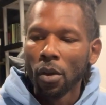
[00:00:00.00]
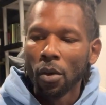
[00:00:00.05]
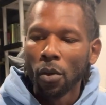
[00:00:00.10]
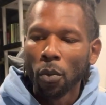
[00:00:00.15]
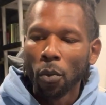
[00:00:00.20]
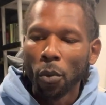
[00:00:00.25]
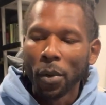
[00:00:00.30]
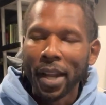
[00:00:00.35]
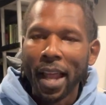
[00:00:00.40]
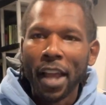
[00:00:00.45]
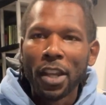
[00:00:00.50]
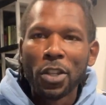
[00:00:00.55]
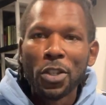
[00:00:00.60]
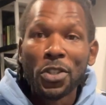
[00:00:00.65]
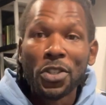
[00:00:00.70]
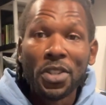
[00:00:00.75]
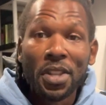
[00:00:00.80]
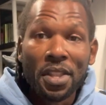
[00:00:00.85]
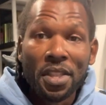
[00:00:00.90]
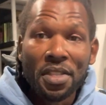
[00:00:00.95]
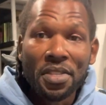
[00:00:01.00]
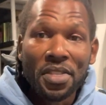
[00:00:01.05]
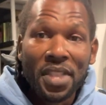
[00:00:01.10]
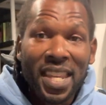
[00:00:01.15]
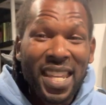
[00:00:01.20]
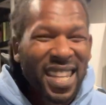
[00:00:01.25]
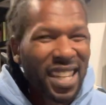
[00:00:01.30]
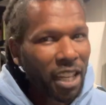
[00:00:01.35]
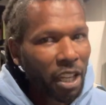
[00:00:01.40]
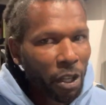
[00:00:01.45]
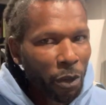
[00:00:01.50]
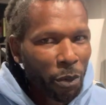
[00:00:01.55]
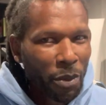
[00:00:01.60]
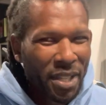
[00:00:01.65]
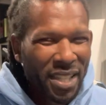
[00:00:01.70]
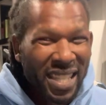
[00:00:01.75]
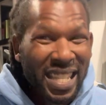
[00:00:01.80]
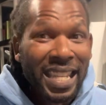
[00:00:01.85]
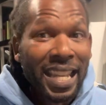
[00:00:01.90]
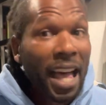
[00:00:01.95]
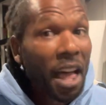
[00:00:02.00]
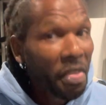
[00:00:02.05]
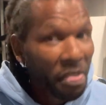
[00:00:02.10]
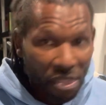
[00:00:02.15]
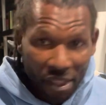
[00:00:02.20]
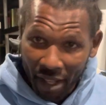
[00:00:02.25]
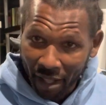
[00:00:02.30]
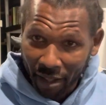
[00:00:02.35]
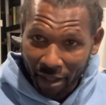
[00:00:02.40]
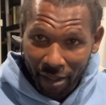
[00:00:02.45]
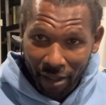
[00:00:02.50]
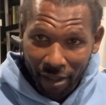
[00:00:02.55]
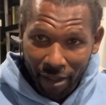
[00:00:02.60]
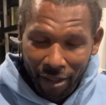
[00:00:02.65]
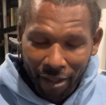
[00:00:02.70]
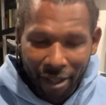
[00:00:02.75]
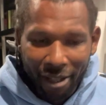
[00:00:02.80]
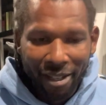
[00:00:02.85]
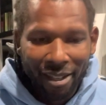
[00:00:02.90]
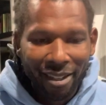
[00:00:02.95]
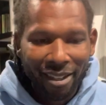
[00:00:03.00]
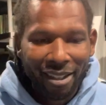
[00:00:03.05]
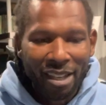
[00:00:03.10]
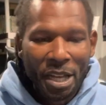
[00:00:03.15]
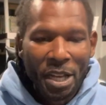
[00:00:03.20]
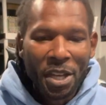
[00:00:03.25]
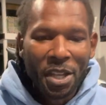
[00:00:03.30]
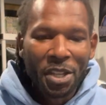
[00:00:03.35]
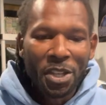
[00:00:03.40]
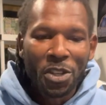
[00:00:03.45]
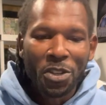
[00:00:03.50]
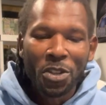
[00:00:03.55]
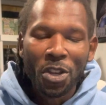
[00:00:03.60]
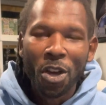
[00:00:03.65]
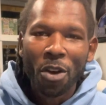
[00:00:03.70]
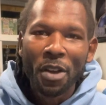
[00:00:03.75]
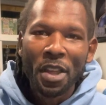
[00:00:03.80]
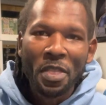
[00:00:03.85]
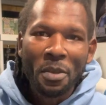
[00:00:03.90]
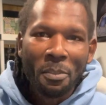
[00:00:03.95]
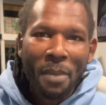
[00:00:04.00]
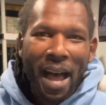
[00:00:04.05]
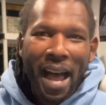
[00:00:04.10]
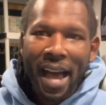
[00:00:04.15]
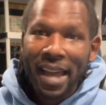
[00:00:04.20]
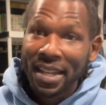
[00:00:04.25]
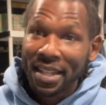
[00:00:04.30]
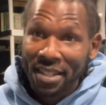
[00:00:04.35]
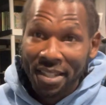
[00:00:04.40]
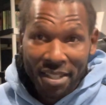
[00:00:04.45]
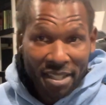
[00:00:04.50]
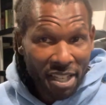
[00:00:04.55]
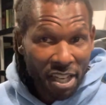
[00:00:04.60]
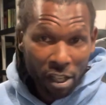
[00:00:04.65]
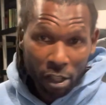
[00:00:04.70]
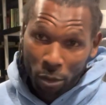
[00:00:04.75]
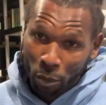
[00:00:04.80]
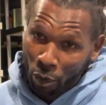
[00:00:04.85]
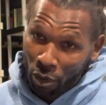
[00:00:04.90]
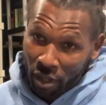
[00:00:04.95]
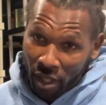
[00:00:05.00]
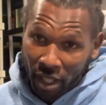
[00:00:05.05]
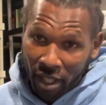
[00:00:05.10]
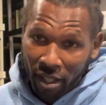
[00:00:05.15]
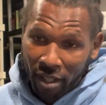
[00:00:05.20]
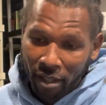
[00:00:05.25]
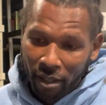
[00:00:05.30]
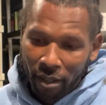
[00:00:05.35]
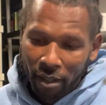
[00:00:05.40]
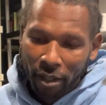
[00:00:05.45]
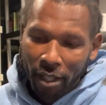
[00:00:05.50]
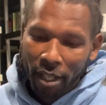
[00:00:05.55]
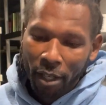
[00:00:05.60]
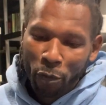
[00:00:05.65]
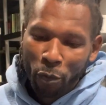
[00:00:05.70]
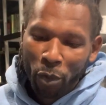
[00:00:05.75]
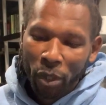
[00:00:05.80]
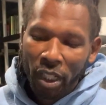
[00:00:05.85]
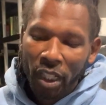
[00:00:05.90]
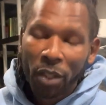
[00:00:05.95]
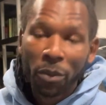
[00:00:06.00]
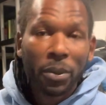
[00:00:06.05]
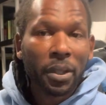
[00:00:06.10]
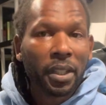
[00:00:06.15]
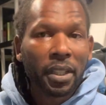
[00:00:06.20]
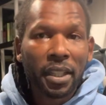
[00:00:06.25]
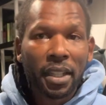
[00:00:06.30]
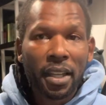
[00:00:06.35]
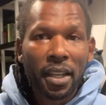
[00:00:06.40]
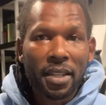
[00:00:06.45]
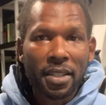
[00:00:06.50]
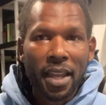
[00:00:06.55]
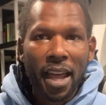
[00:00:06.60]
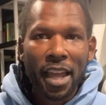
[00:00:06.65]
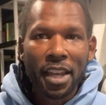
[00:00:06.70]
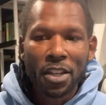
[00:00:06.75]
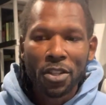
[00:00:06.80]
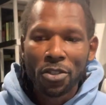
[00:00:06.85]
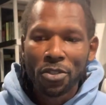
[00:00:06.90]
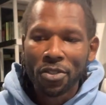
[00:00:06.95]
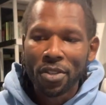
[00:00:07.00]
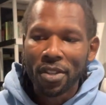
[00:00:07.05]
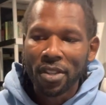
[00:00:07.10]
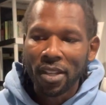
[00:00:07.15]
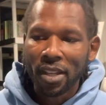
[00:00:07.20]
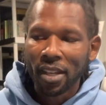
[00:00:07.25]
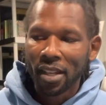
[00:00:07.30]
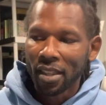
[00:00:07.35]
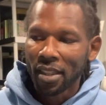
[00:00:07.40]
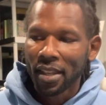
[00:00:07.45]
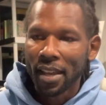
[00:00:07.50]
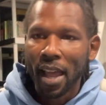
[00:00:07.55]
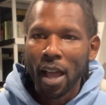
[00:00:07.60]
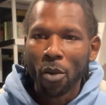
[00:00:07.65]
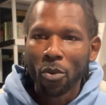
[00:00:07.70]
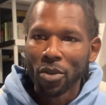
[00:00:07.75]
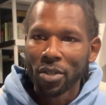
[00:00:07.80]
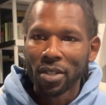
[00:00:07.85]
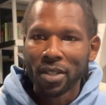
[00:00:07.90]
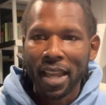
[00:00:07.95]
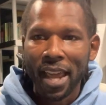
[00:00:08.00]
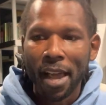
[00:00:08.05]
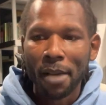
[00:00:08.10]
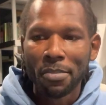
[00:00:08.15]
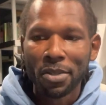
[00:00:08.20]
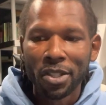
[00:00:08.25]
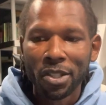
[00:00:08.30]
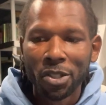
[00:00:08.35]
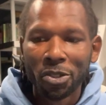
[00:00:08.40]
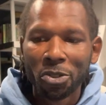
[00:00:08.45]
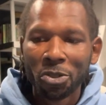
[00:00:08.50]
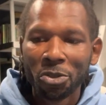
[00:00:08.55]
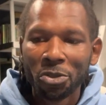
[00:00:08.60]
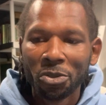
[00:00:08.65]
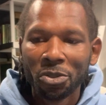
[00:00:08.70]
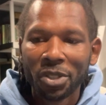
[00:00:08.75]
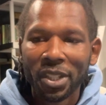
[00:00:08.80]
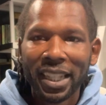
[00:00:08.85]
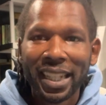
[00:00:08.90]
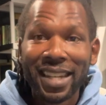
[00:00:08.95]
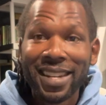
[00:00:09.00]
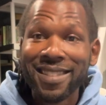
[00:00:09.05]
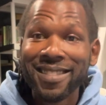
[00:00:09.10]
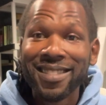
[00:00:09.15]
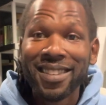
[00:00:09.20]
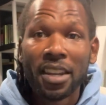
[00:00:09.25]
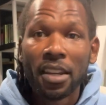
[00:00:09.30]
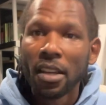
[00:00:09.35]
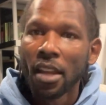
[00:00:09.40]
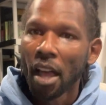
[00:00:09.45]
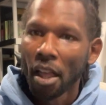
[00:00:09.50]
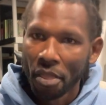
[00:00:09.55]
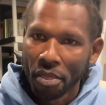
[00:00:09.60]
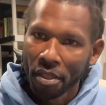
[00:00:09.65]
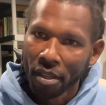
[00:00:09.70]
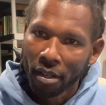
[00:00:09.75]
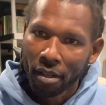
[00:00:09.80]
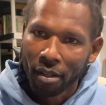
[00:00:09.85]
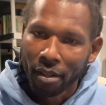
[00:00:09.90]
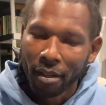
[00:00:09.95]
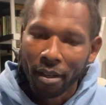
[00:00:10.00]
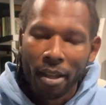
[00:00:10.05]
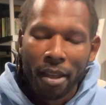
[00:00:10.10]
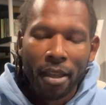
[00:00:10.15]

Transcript: what I used to think was nothing, you know, and the mind is a terrible thing. It really, really is. I used to think that I was absolutely nothing,